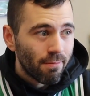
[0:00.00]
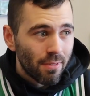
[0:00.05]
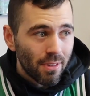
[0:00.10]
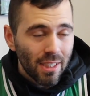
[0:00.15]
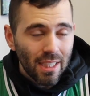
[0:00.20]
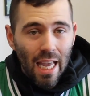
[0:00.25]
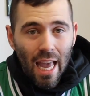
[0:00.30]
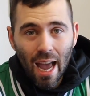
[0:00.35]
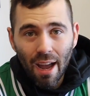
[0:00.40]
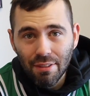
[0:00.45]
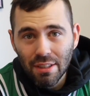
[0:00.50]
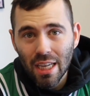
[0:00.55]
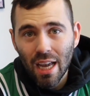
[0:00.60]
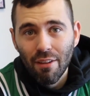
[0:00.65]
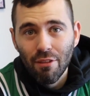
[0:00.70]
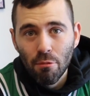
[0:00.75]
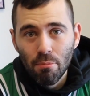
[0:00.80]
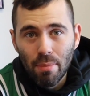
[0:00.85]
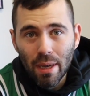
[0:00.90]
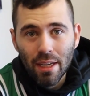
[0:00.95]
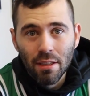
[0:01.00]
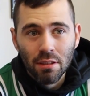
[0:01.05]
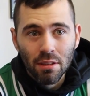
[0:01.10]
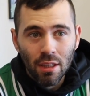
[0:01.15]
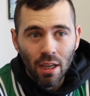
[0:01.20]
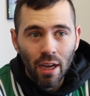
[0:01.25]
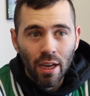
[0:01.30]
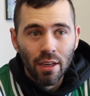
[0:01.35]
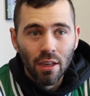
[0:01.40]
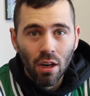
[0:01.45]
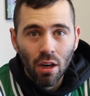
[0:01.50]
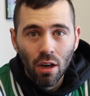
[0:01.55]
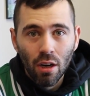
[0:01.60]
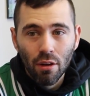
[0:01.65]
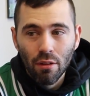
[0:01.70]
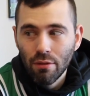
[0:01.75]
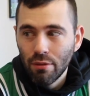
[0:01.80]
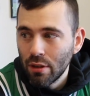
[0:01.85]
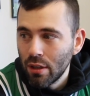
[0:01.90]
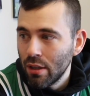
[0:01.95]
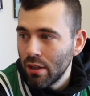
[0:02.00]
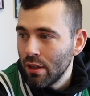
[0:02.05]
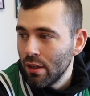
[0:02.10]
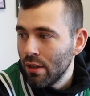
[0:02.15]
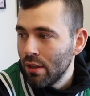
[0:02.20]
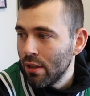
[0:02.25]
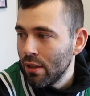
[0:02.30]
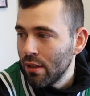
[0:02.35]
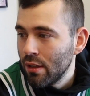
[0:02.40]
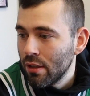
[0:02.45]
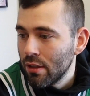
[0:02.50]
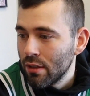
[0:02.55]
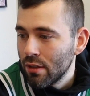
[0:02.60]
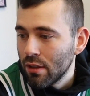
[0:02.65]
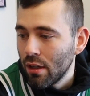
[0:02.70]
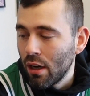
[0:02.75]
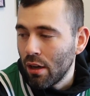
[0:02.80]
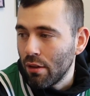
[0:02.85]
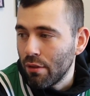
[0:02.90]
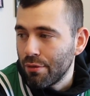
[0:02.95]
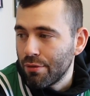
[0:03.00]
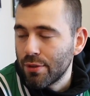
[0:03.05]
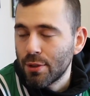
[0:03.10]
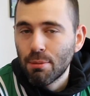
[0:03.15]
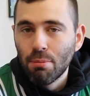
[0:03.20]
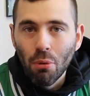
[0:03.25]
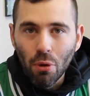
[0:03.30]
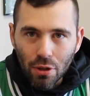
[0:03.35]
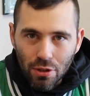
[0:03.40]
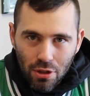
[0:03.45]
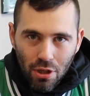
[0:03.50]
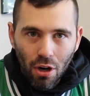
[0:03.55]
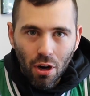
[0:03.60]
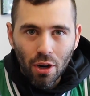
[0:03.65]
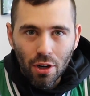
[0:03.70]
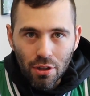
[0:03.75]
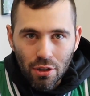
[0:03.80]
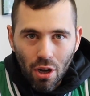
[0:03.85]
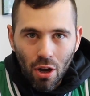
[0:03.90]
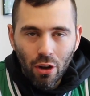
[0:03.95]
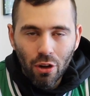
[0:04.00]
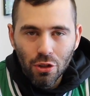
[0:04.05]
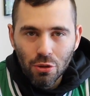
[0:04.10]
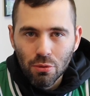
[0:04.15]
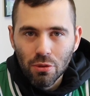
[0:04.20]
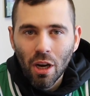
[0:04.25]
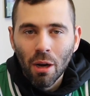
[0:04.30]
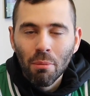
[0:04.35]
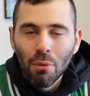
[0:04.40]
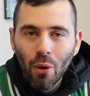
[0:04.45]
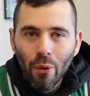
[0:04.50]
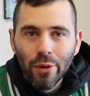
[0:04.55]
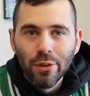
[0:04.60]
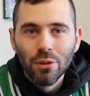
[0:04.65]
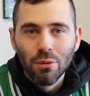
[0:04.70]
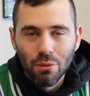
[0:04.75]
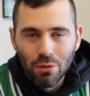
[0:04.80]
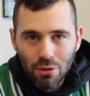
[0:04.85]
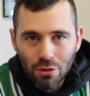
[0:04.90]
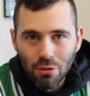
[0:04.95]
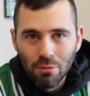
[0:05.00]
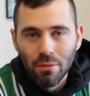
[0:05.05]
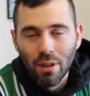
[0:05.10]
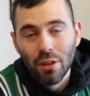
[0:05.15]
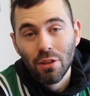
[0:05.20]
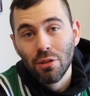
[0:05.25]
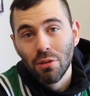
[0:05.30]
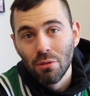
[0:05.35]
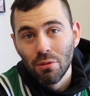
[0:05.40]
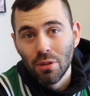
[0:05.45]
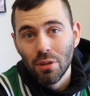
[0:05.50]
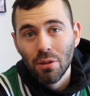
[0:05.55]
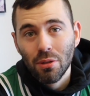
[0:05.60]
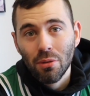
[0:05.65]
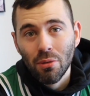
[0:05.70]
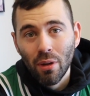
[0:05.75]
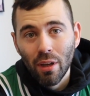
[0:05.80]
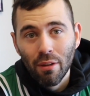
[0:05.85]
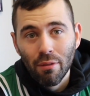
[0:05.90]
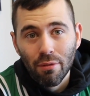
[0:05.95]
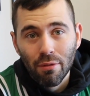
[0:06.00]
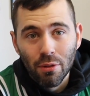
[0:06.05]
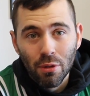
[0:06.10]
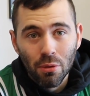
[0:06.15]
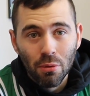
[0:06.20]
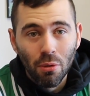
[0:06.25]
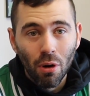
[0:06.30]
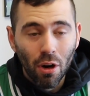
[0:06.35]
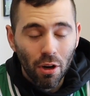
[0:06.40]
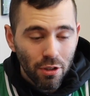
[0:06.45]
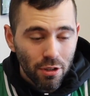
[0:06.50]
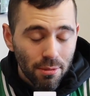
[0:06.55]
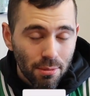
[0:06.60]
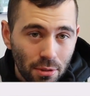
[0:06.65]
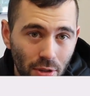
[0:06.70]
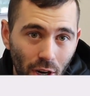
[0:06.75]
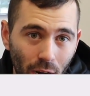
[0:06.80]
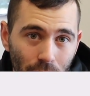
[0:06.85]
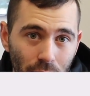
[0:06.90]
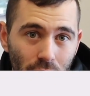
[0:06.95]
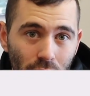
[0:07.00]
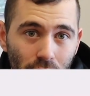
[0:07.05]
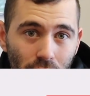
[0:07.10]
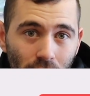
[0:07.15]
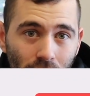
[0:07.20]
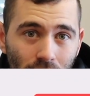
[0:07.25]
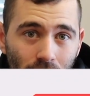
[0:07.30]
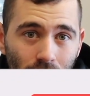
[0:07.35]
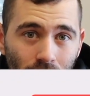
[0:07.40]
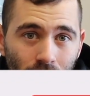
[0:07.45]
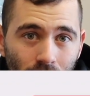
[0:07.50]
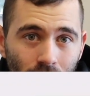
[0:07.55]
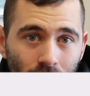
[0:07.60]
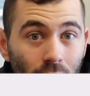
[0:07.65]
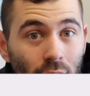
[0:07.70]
you have to have a baseline of sports card knowledge, which I'm going to assume that you do if you are subscribed to the channel.